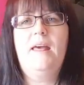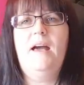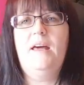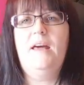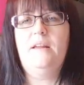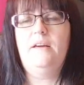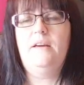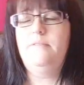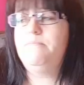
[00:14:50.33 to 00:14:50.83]

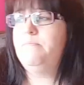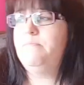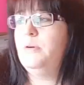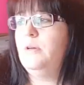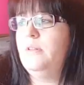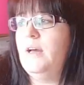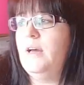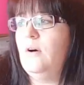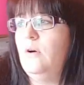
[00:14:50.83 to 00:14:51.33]
And I've
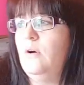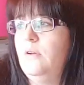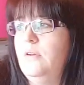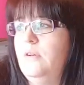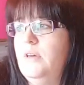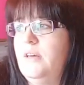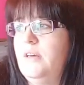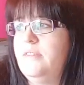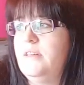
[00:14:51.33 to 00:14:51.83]
put that
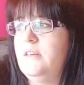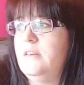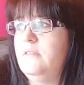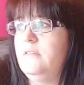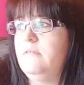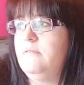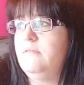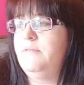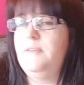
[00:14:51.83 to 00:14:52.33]
on, I think,
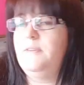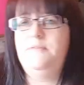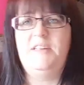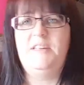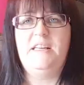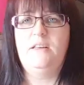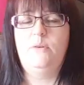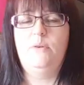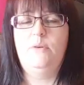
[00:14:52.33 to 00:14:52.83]
at
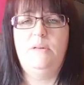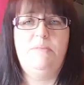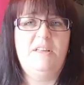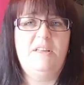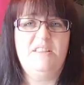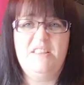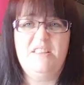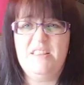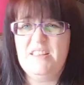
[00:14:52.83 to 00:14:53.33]
15 quid,
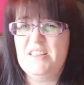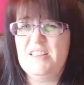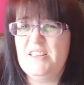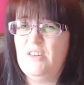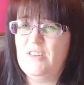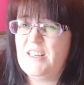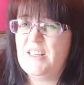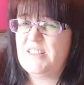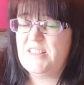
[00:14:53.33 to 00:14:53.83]
because there's
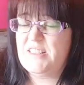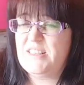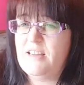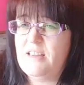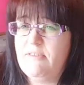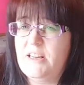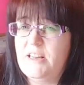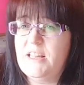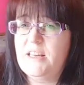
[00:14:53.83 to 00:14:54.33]
not
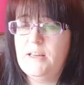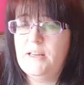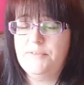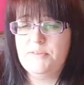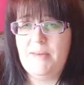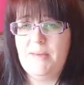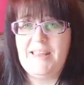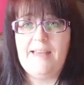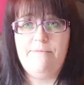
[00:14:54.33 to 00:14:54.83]
necessarily enough
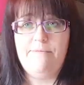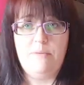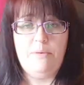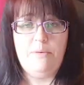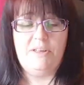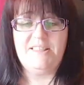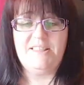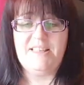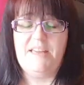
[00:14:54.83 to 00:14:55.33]
to make
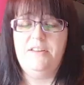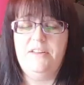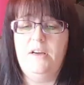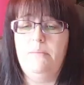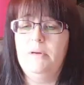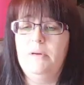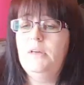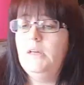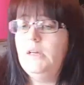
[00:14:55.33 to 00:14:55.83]
everybody's head up.